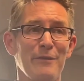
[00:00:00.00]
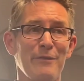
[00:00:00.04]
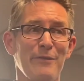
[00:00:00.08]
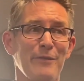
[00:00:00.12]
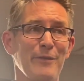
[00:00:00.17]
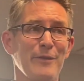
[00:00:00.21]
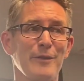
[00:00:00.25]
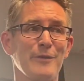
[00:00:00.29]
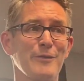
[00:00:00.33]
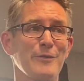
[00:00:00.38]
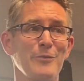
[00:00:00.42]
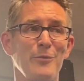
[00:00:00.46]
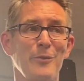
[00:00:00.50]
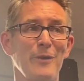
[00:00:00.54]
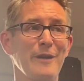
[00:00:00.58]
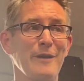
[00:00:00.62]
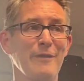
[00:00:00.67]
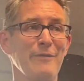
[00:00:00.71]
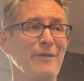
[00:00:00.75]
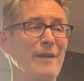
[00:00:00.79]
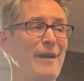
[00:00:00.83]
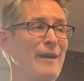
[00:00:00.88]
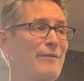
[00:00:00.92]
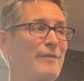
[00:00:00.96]
for
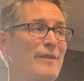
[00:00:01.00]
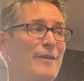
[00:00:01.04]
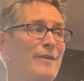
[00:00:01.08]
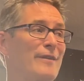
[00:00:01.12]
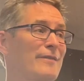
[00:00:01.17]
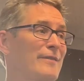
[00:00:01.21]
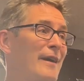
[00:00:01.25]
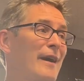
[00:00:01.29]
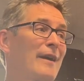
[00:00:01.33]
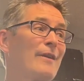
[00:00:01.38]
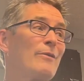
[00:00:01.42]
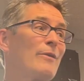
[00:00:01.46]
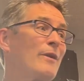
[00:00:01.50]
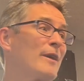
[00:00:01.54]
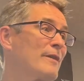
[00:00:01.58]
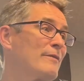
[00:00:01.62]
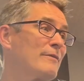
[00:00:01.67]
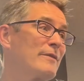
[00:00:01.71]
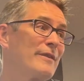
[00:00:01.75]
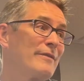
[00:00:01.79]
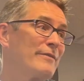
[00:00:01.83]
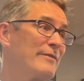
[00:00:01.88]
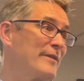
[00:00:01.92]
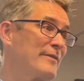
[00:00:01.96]
25 years. I don't want to
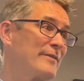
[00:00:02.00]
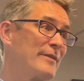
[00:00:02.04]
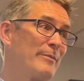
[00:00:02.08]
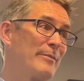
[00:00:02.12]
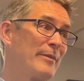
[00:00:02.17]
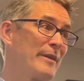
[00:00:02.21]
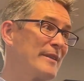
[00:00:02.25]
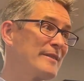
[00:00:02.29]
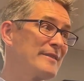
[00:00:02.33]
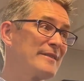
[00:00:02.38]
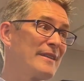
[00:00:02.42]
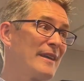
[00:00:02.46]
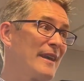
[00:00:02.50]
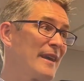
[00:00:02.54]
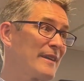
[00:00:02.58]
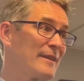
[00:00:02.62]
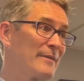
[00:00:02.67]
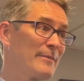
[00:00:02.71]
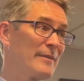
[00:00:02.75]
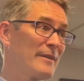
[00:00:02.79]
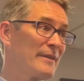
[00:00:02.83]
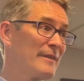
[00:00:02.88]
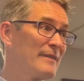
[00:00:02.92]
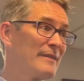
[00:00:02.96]
read a 50-page
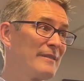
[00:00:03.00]
document.